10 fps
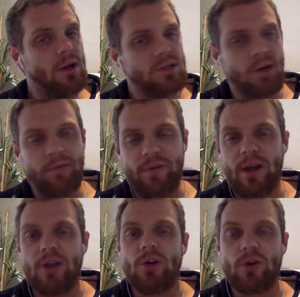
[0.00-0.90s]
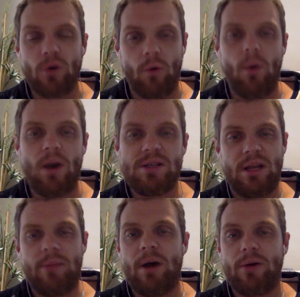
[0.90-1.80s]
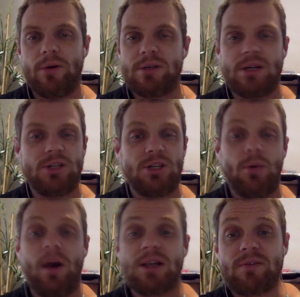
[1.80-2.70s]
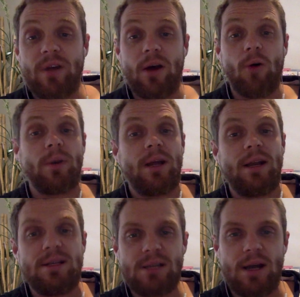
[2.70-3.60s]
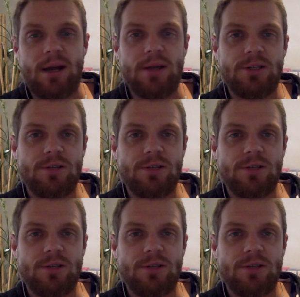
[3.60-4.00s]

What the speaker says: Don't forget, you can always email your teacher to ask for help at any stage.